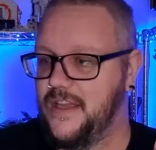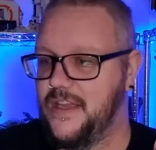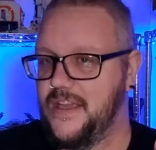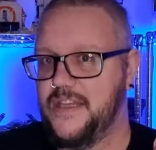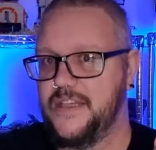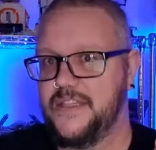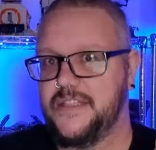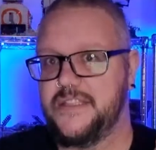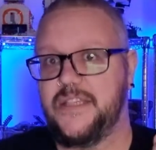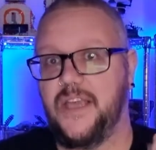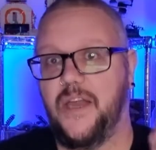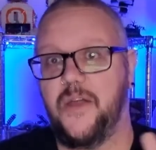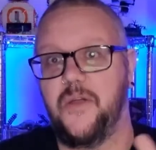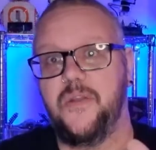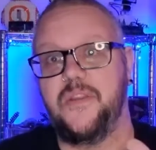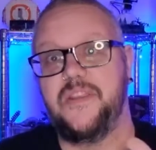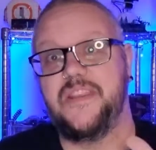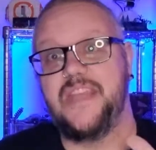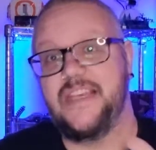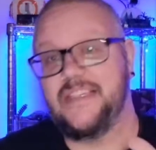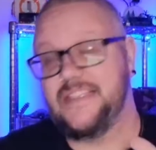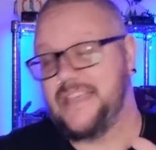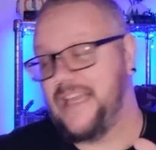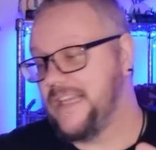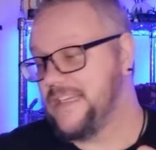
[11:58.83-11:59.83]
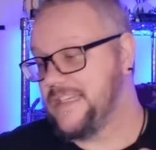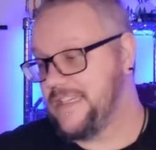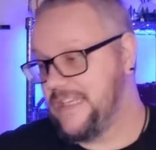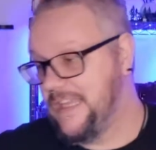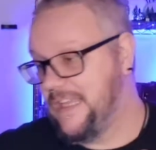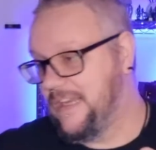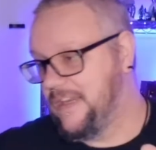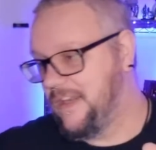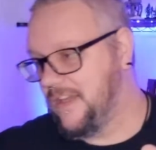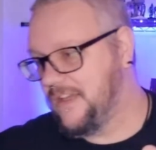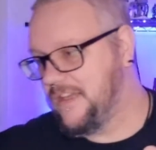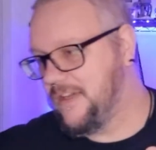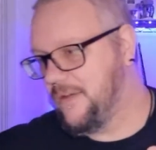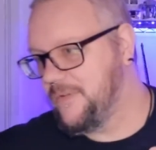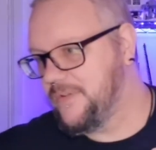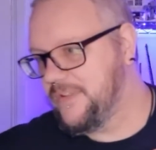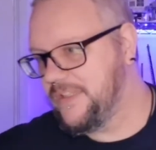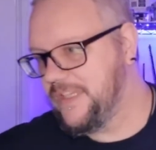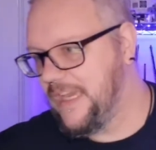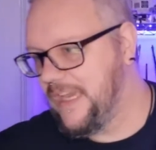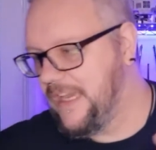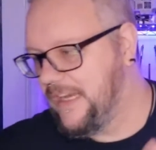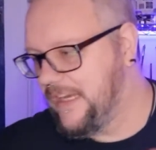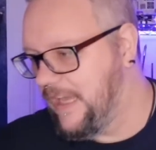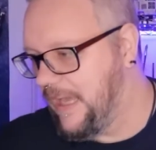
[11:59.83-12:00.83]
So there's actually, like I was
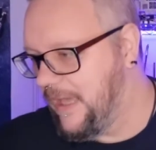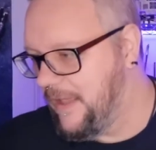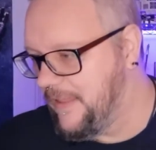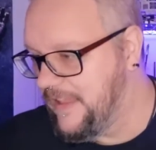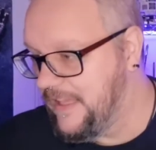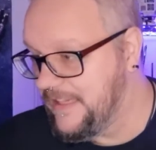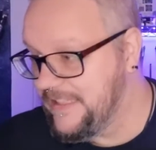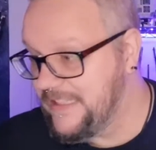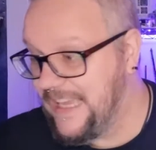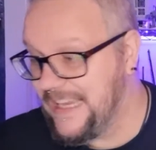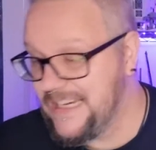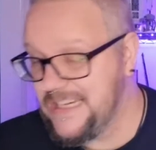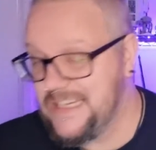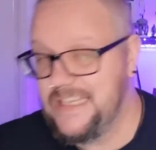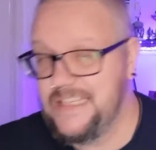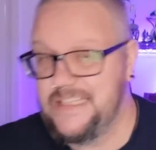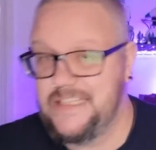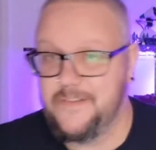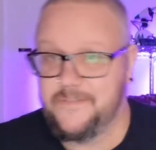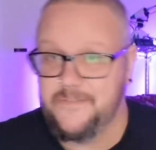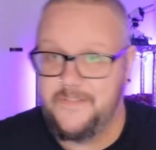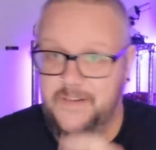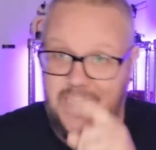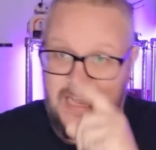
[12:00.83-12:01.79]
saying, there's actually different